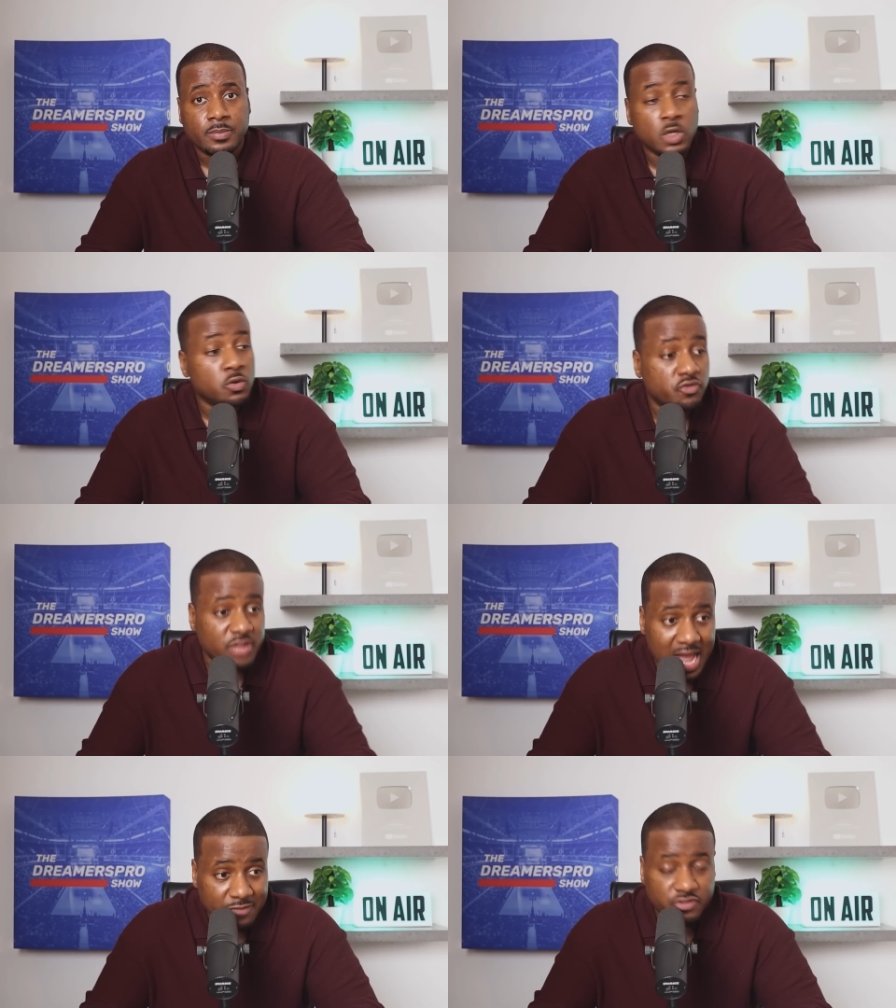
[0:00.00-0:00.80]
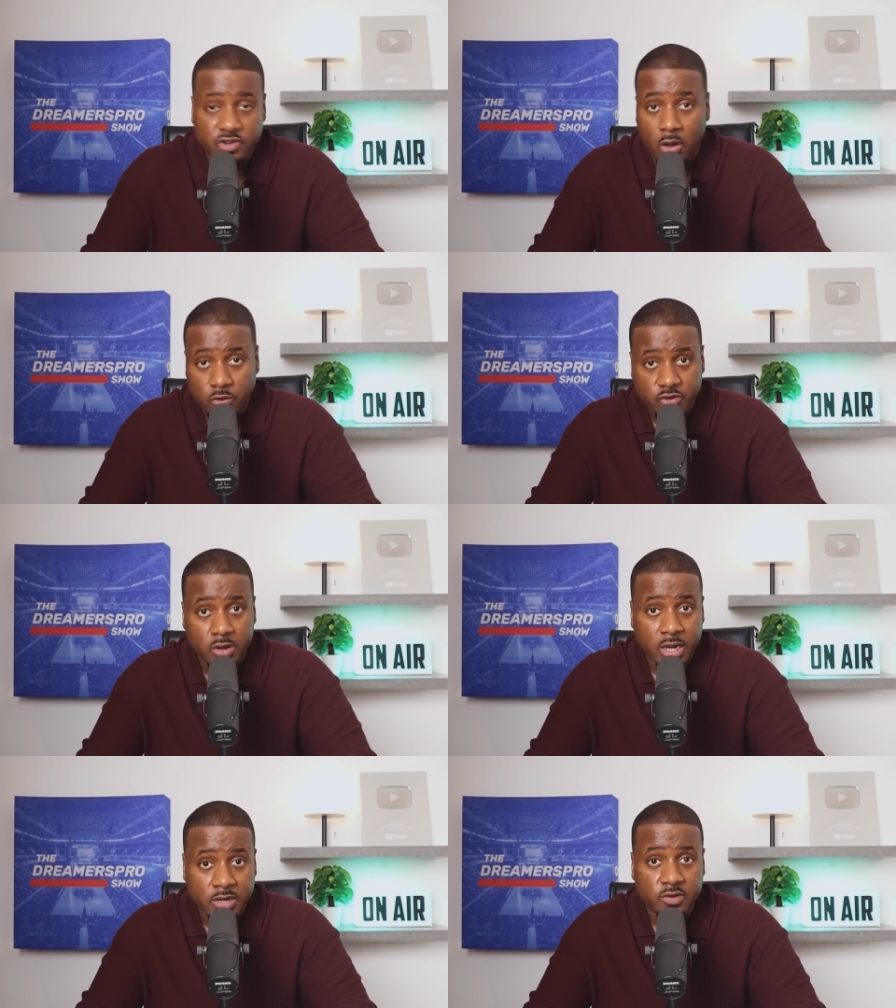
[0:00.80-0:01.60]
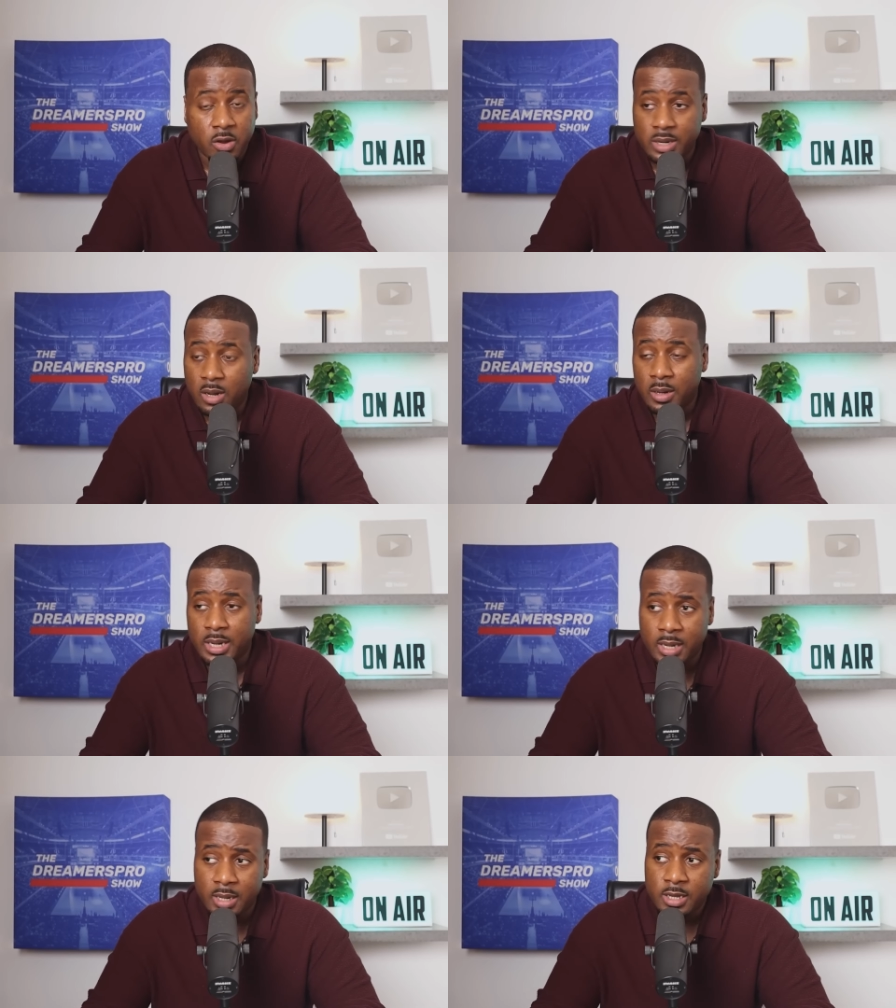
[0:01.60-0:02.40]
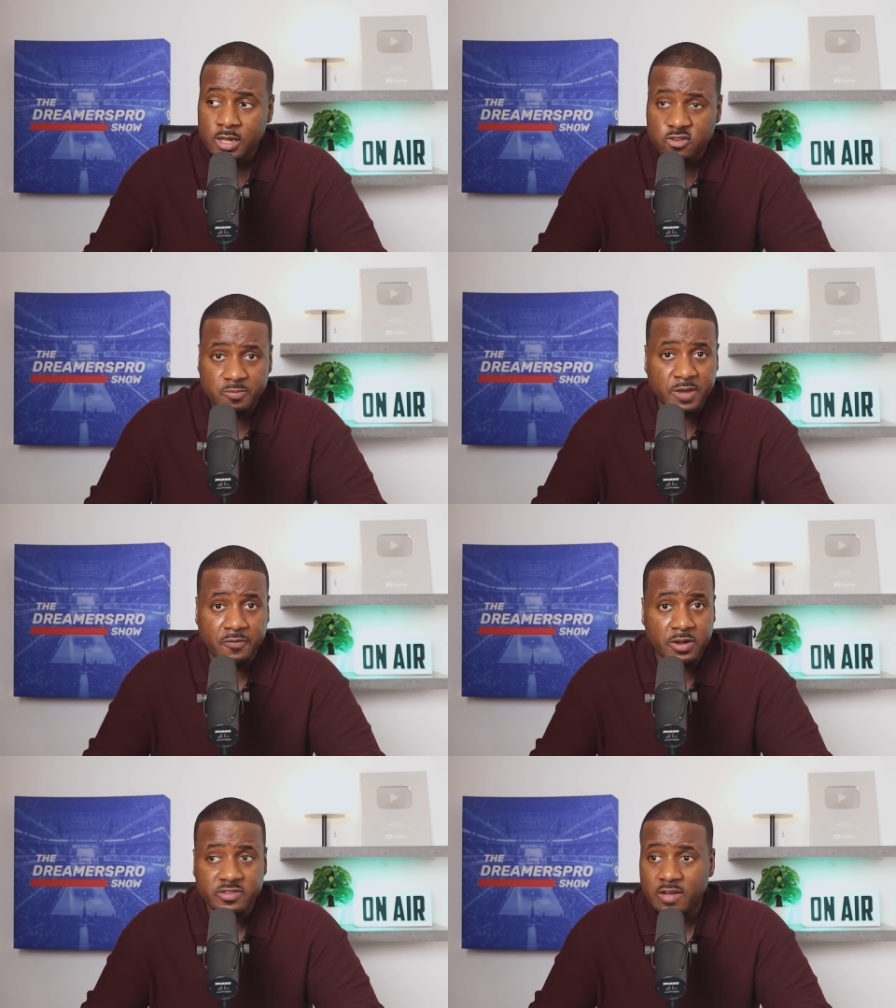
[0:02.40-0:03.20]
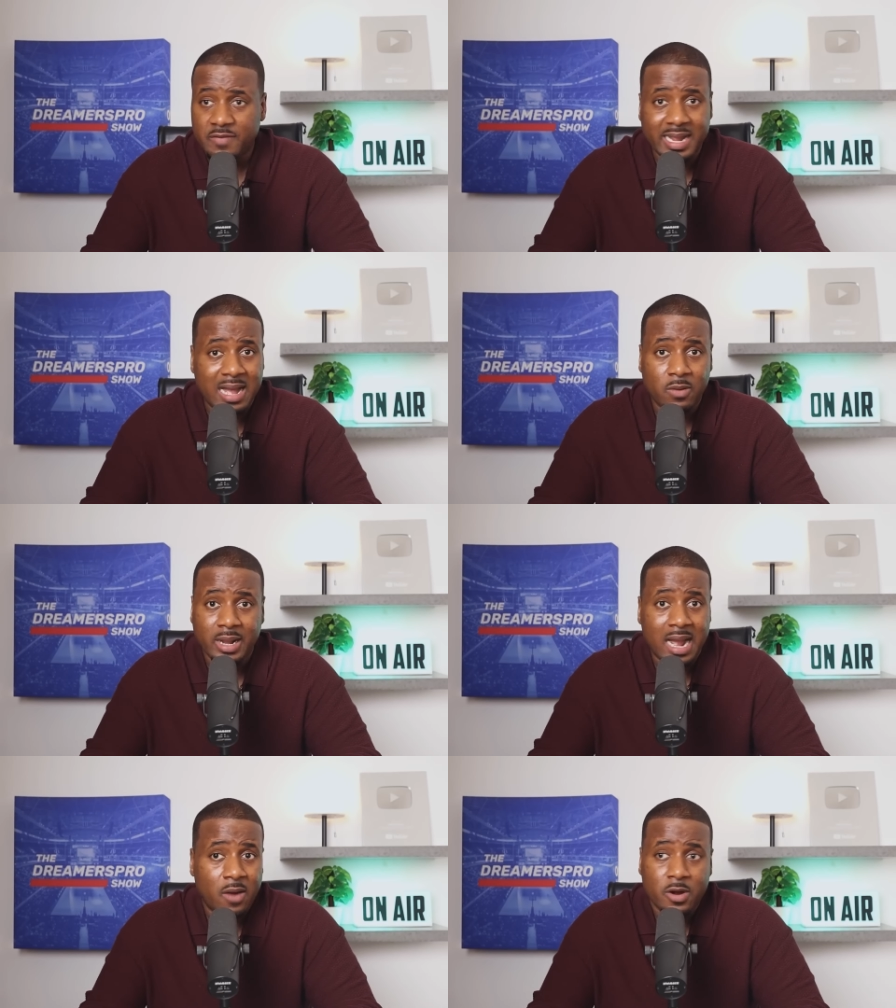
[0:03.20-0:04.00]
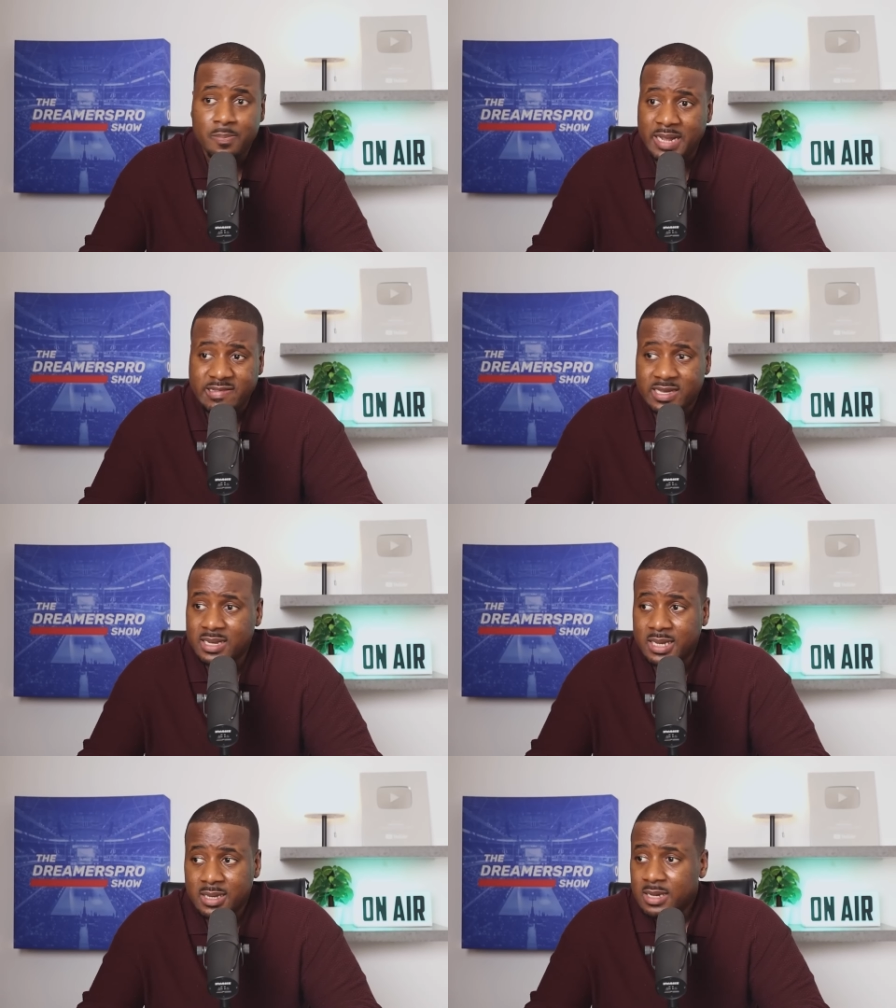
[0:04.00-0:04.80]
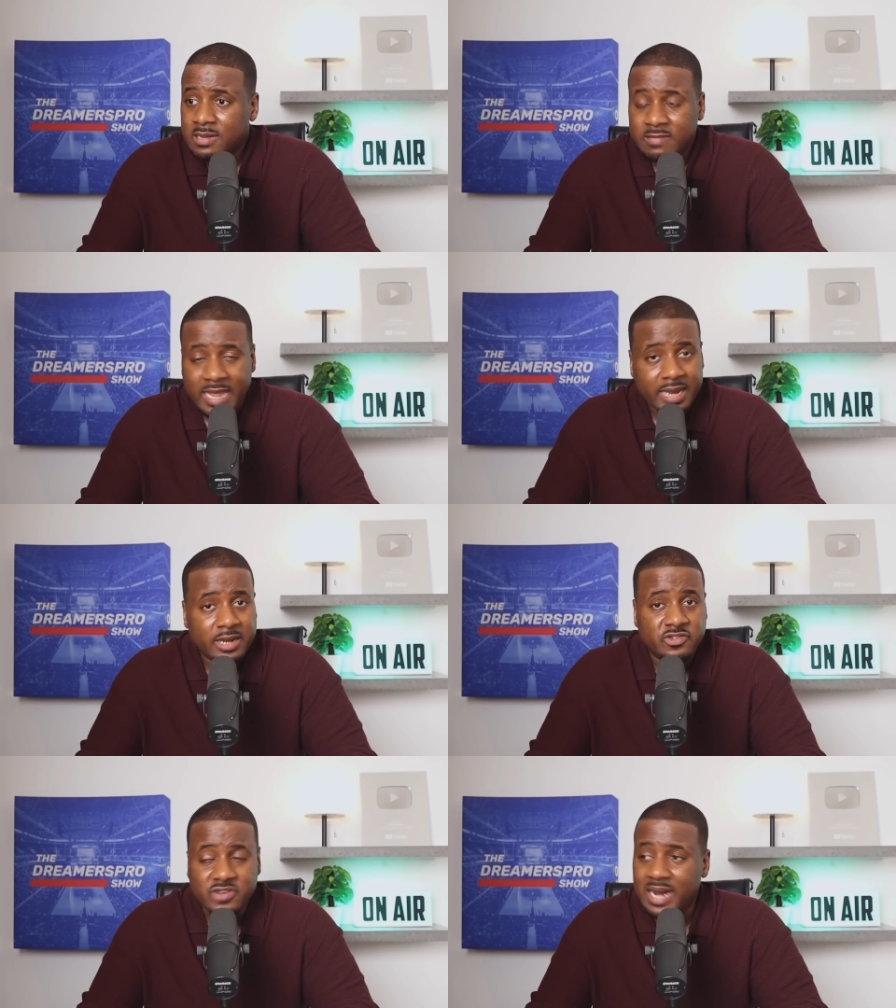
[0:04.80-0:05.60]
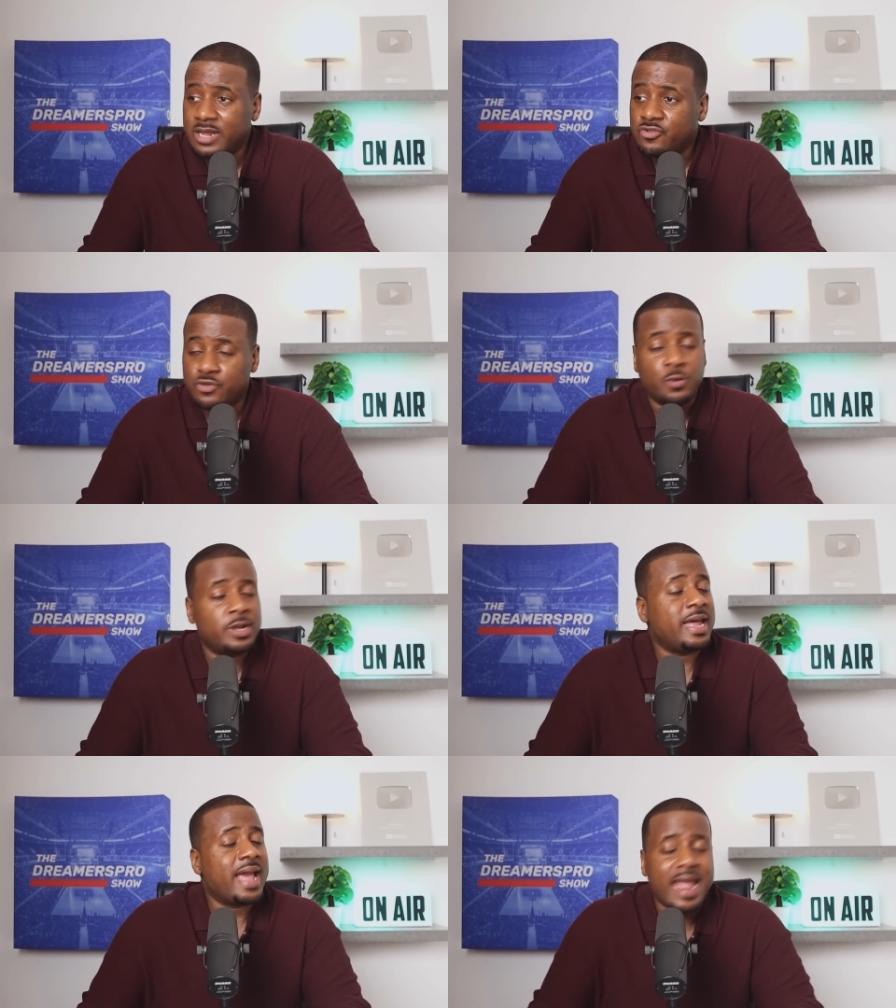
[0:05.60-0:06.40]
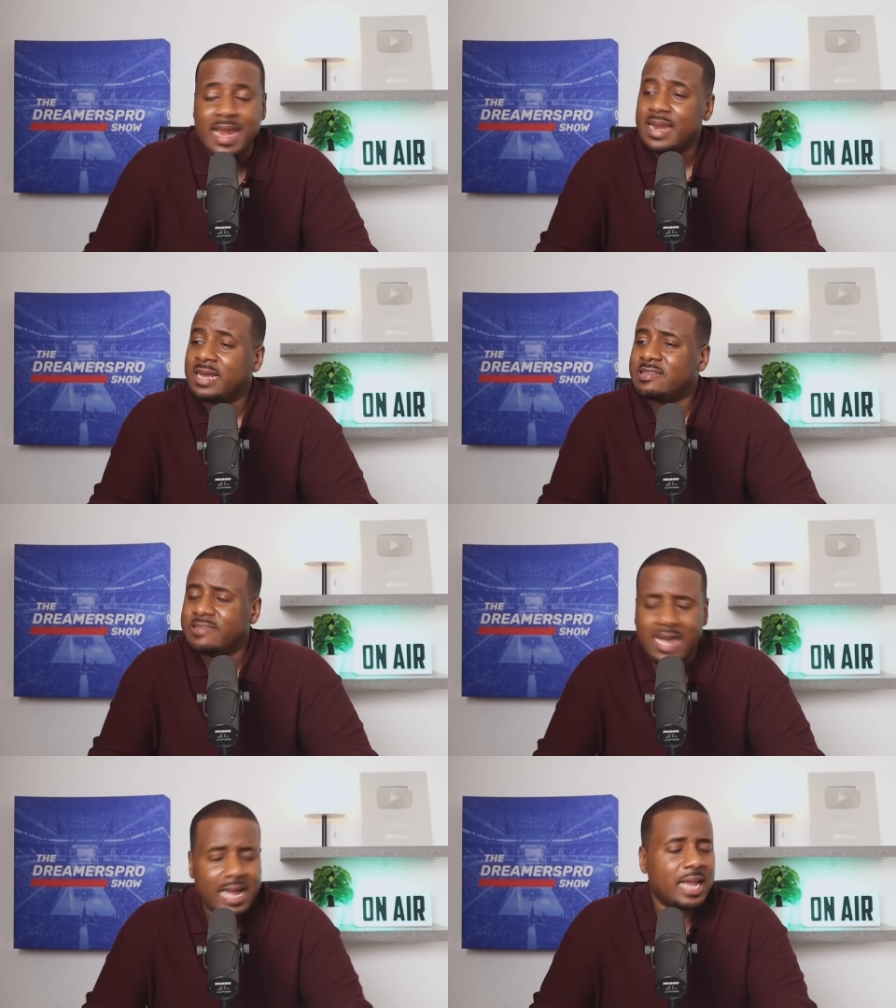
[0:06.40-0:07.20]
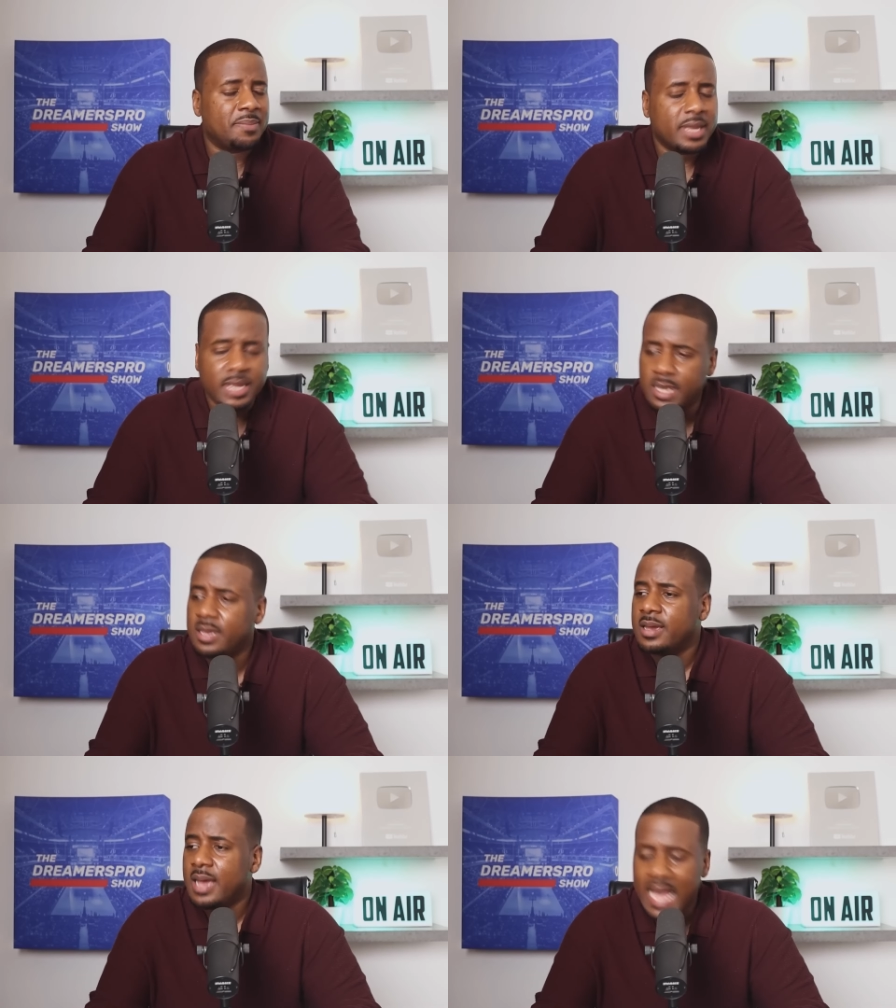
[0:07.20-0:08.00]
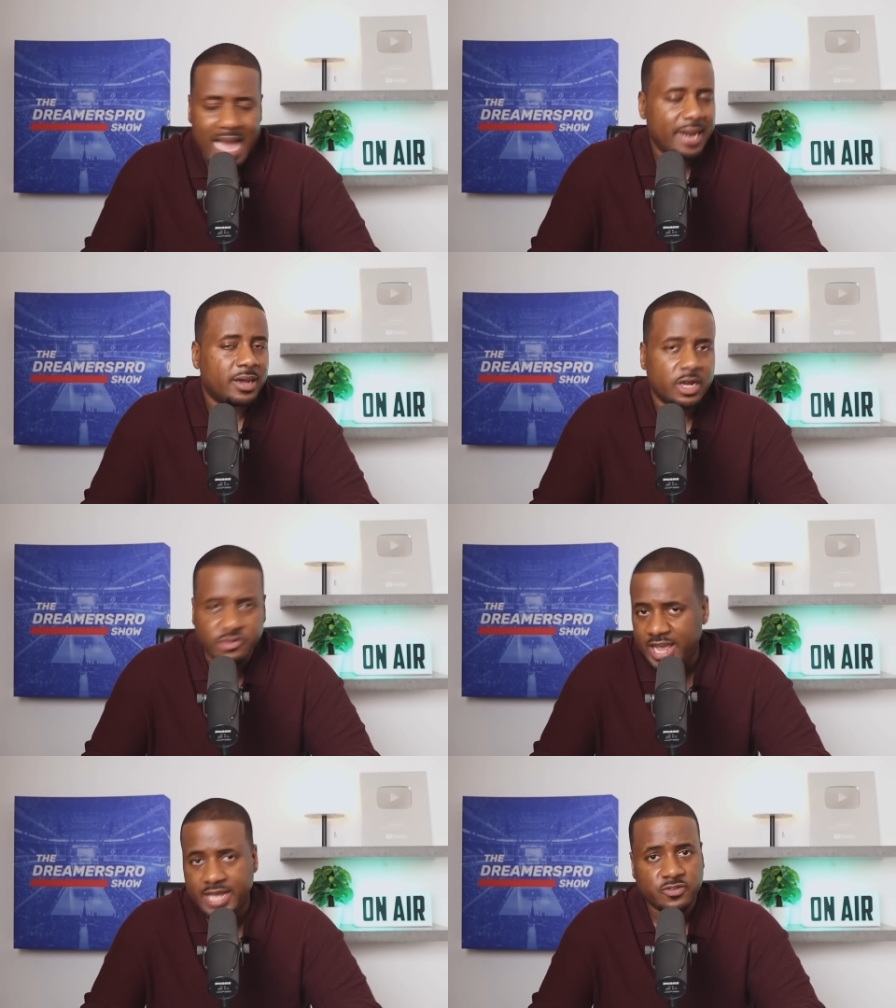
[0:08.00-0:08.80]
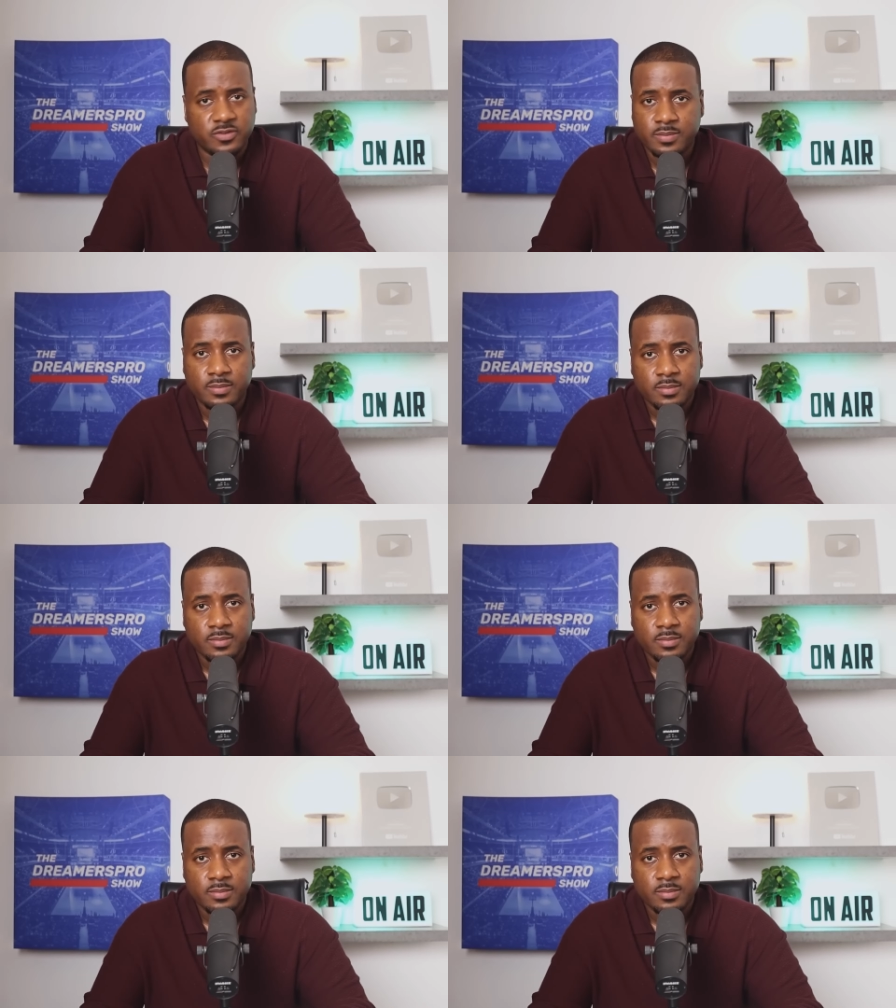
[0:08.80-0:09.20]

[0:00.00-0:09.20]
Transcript: you used to have shows on on on uh speak for yourself a Cowherd, Cowherd basically taking a shot at Jordan anytime he had a chance,